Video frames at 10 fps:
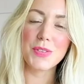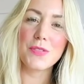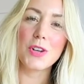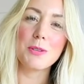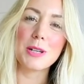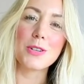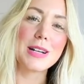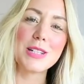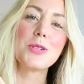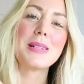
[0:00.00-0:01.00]
So if you follow me
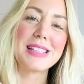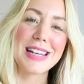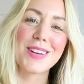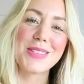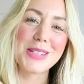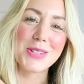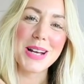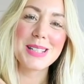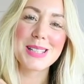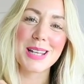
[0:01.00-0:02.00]
already, you'll be sick of this
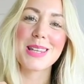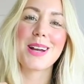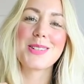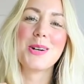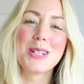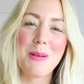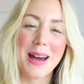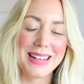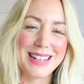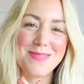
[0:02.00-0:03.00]
dress because I think I've talked
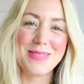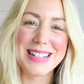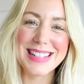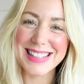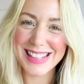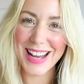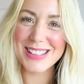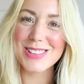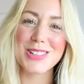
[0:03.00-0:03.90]
about it a million times.